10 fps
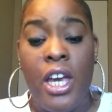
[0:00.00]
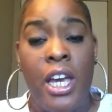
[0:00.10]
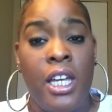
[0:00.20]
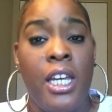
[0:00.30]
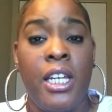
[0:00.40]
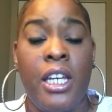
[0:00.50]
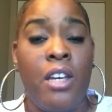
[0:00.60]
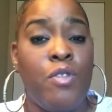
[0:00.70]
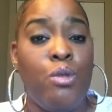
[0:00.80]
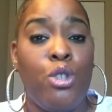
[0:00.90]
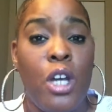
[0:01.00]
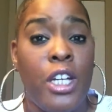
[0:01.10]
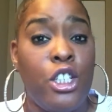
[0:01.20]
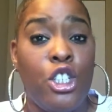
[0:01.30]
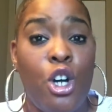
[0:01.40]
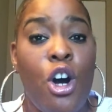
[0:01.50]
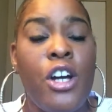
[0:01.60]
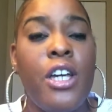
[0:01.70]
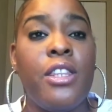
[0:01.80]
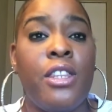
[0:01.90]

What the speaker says: and it gives you a chart.